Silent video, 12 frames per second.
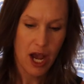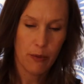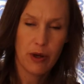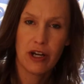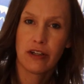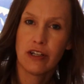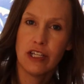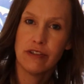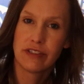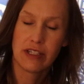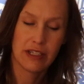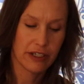We are going to
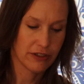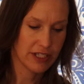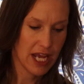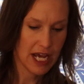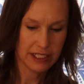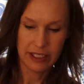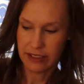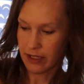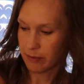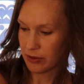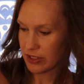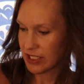use the letters and the
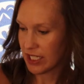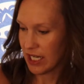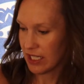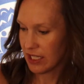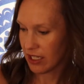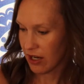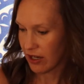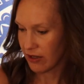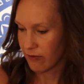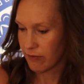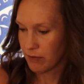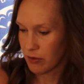numbers today. They kind
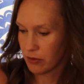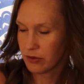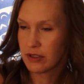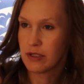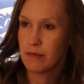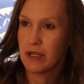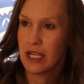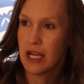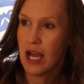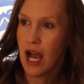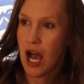of pulled to me.